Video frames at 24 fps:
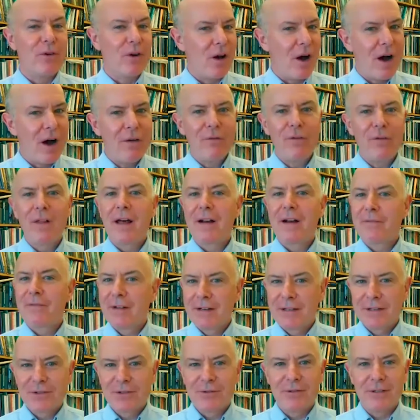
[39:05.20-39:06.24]
for an awful lot of
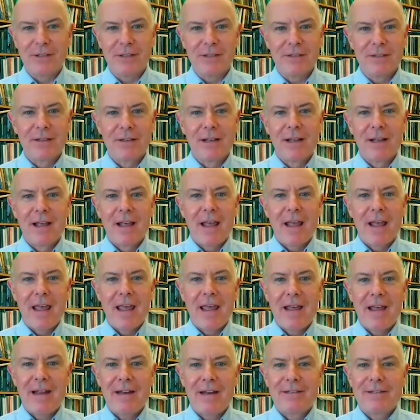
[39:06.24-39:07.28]
industries,
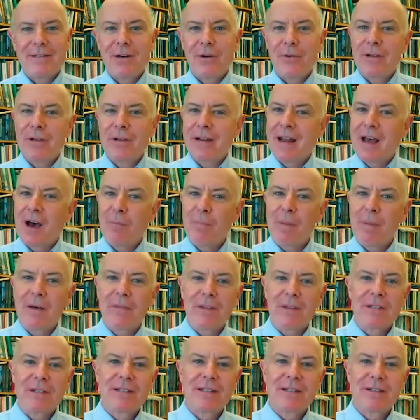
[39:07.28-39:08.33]
and you know you can help out
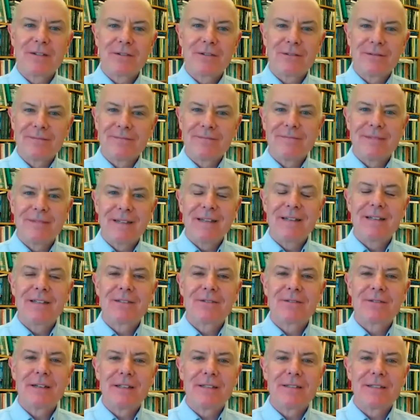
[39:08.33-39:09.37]
the steel
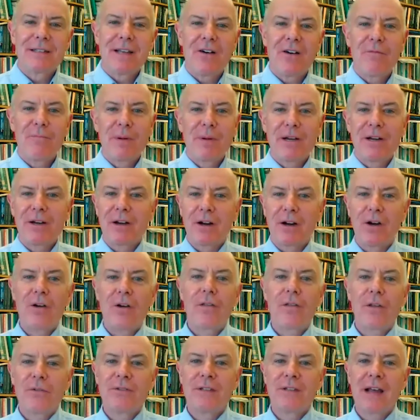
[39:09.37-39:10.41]
industry itself, but you're going to
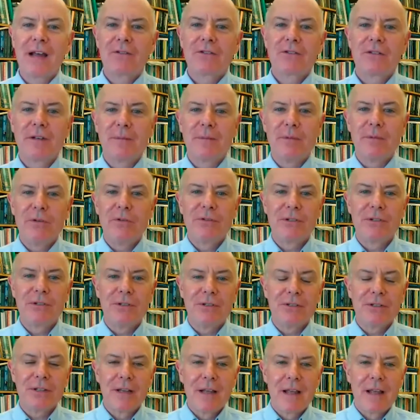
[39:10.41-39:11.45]
hurt those downstream
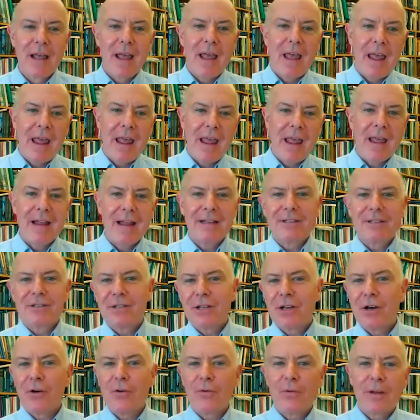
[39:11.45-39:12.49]
users, and
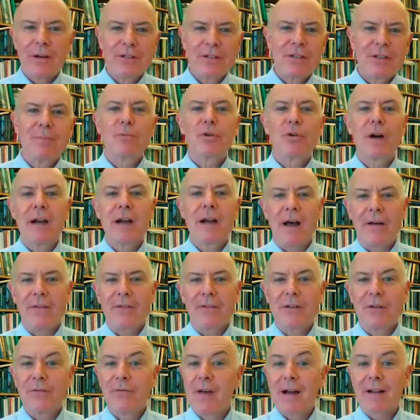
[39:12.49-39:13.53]
so there's some
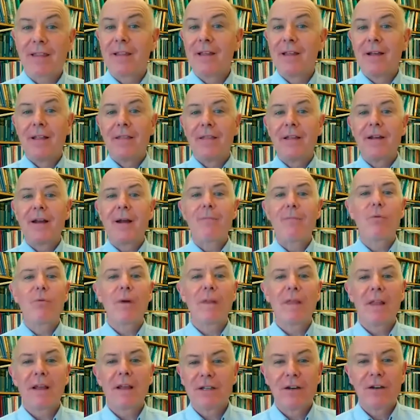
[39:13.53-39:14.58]
trade-offs. In fact, the number
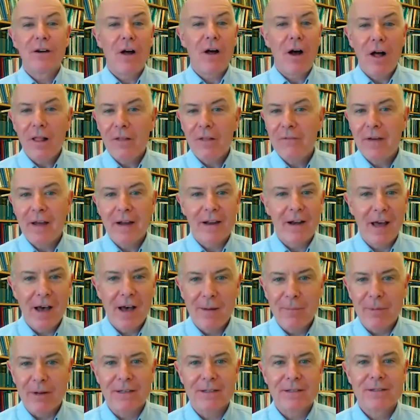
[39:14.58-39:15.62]
one lesson in all of
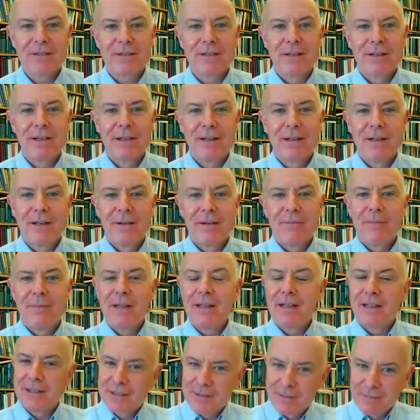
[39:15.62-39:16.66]
economics
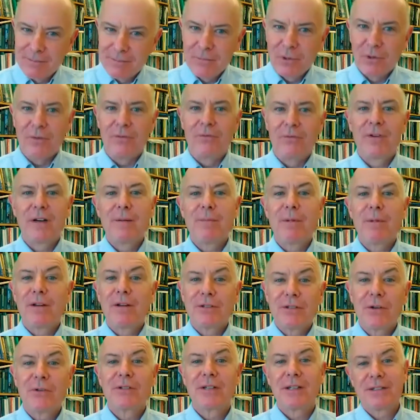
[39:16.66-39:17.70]
is Milton Friedman:
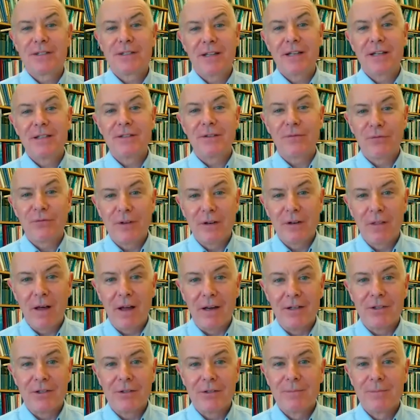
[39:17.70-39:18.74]
there's no such thing as a free
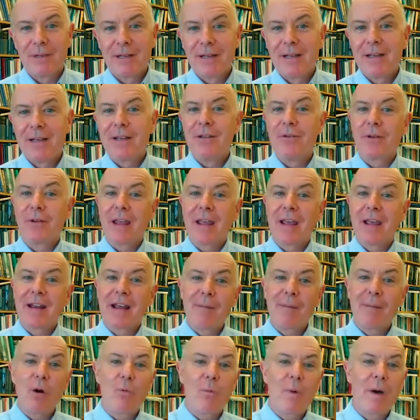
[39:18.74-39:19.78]
lunch. You can't
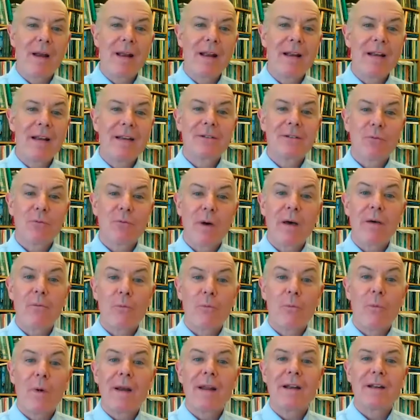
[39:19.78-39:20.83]
help out what end is, what,
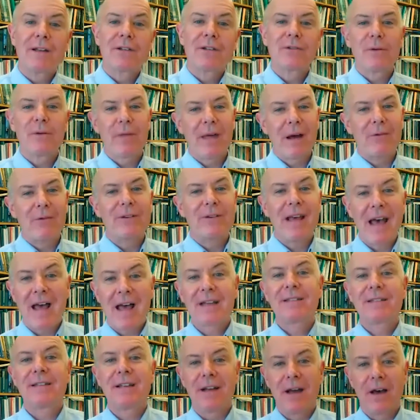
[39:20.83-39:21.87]
one industry without
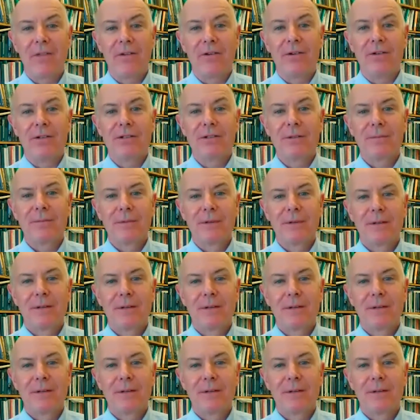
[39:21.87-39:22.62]
taxing others.